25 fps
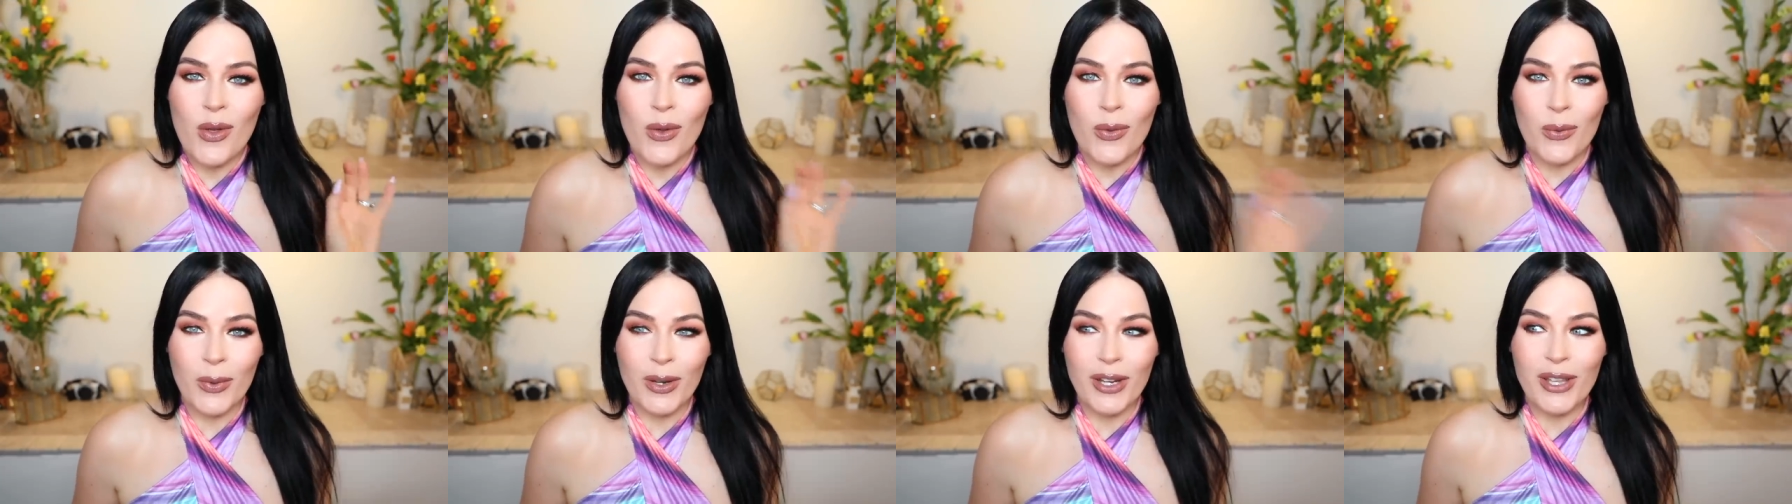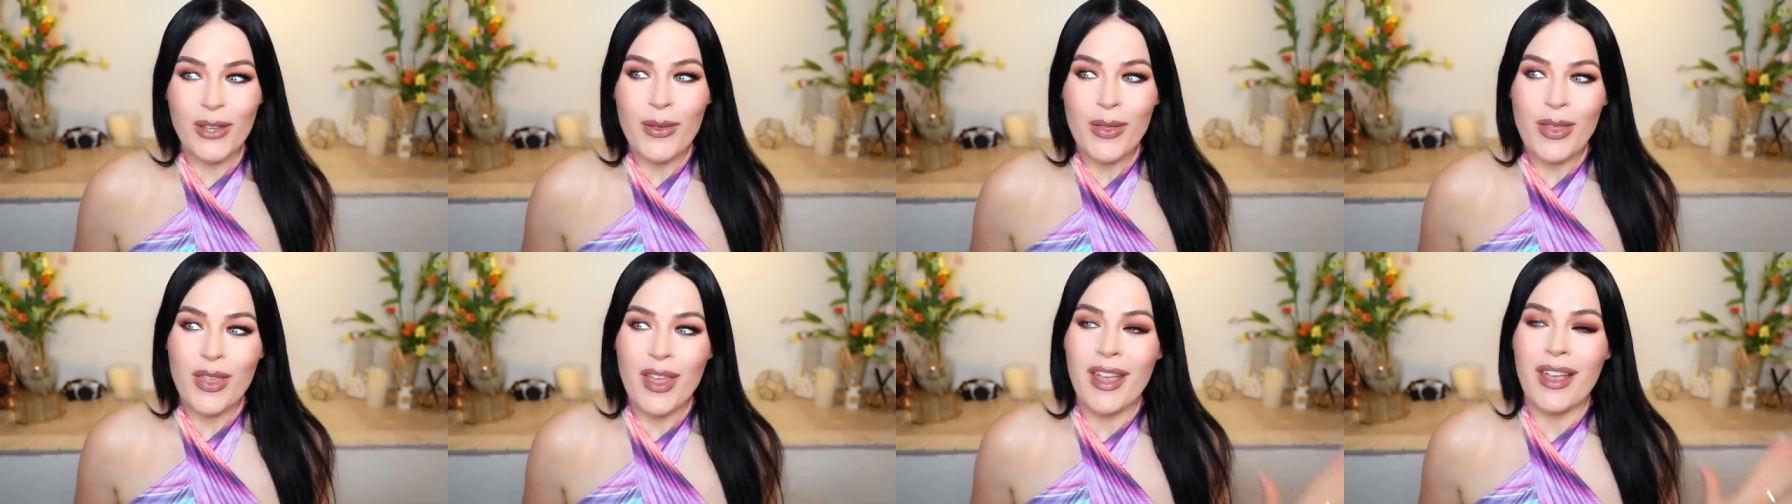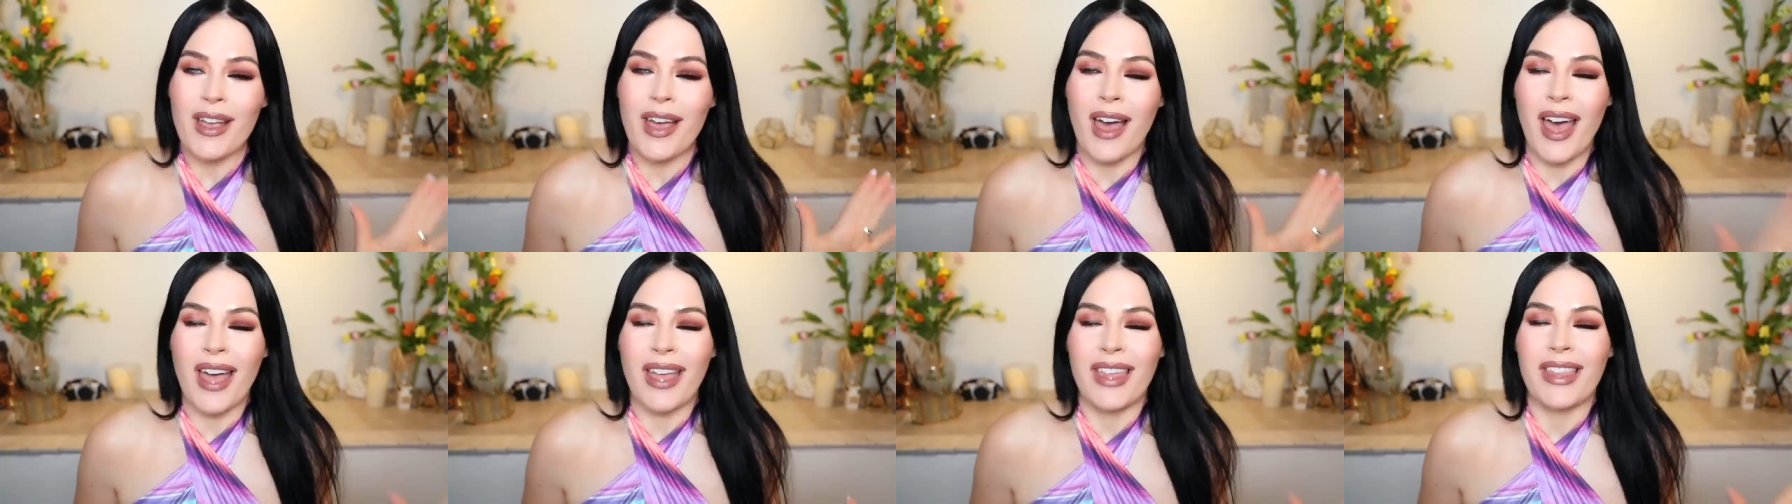What do you
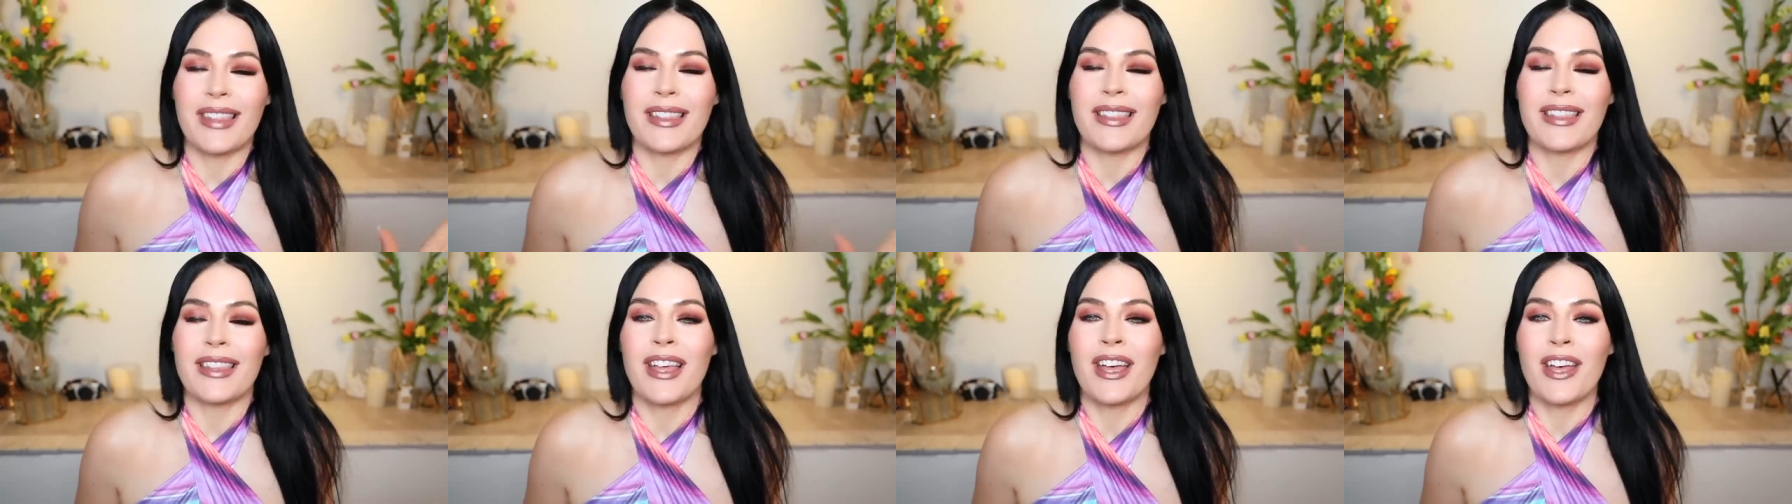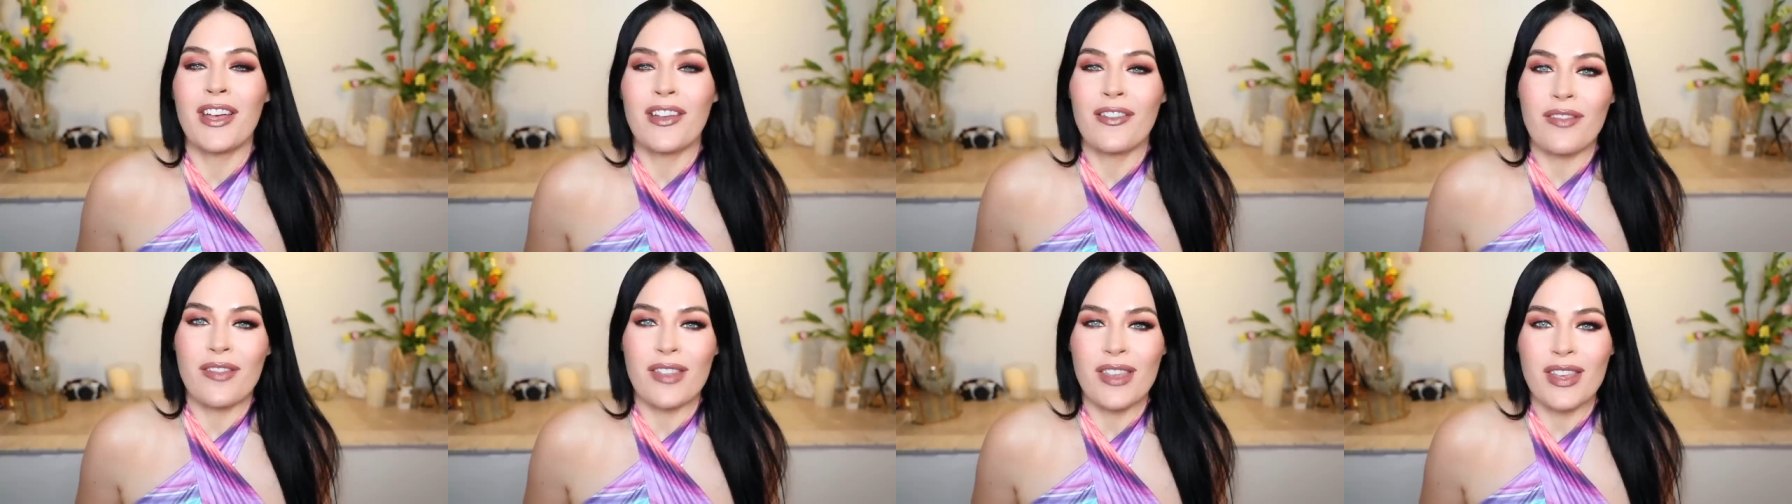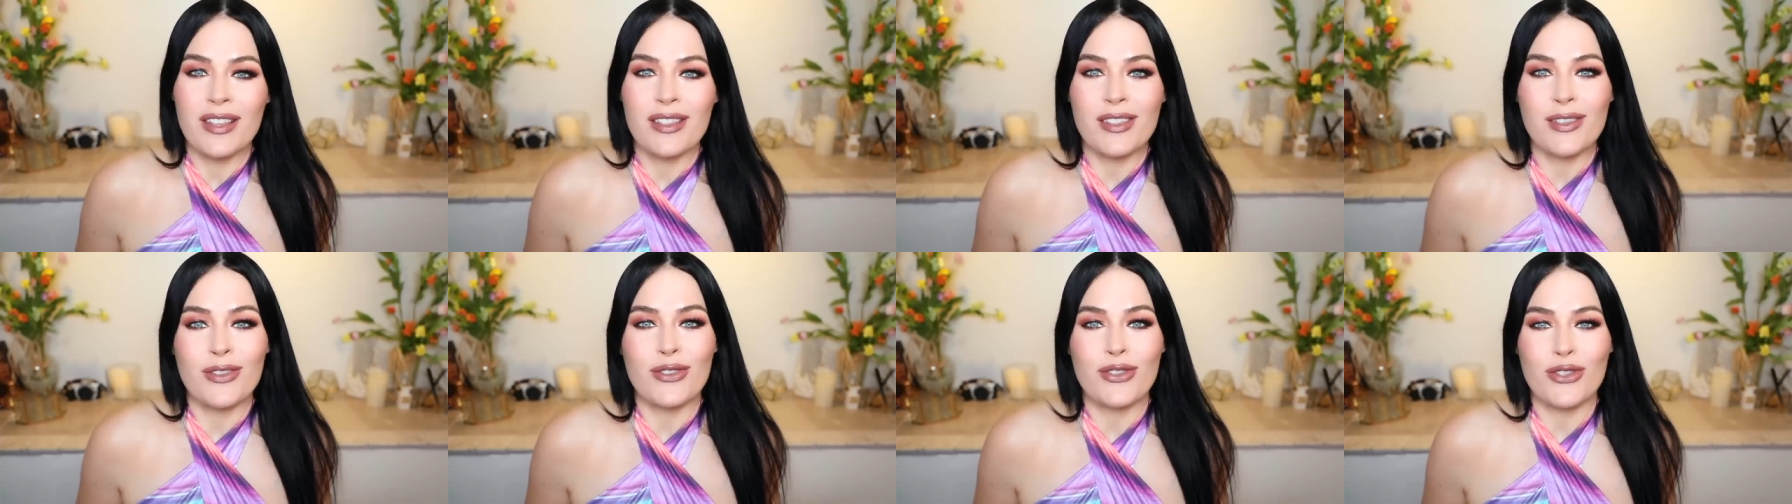think? I love
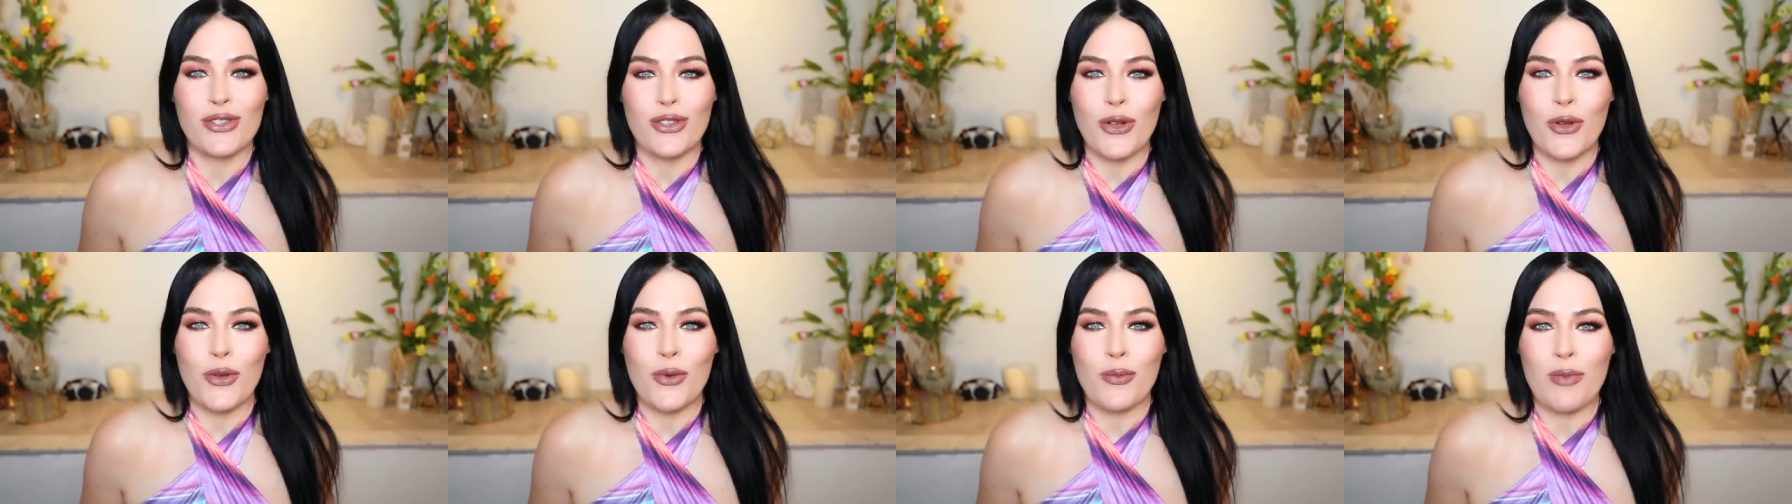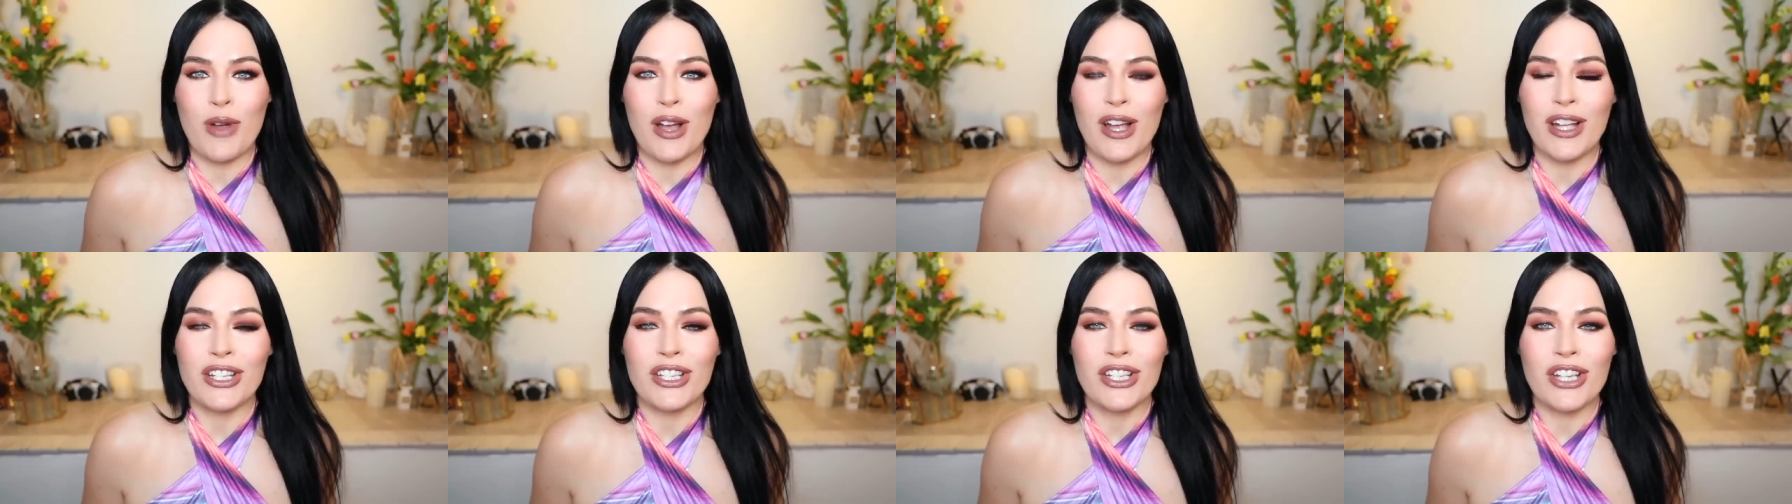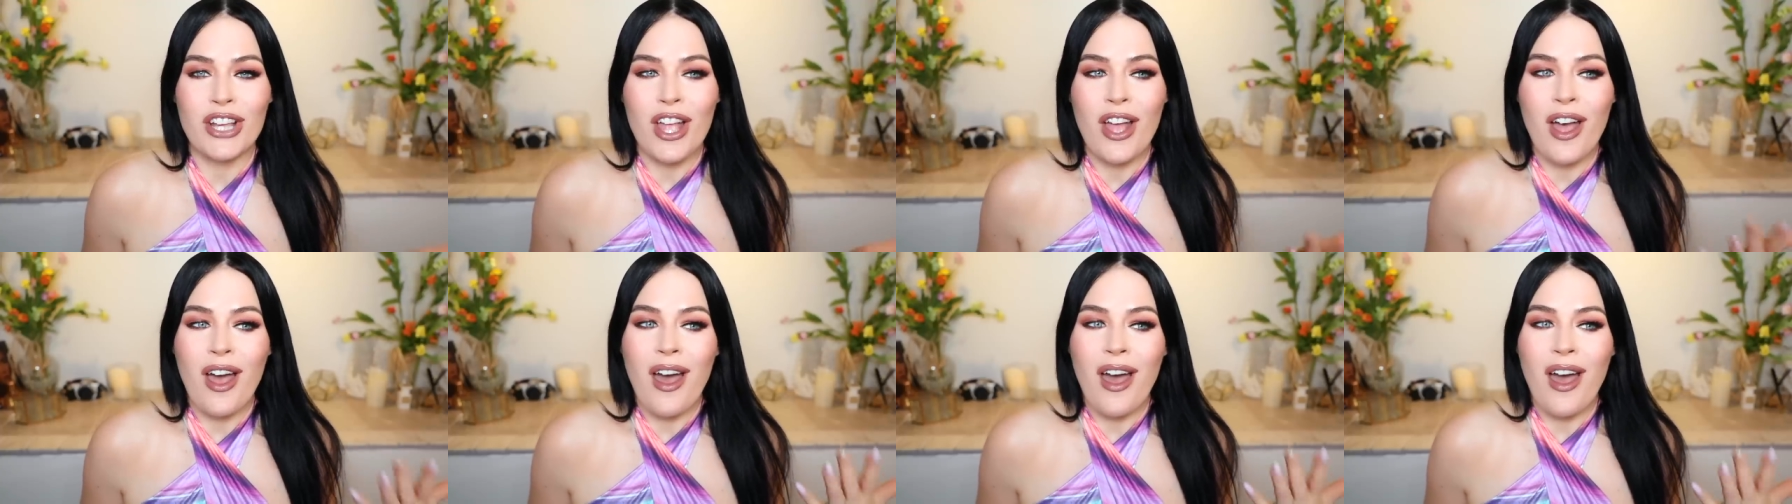these so much.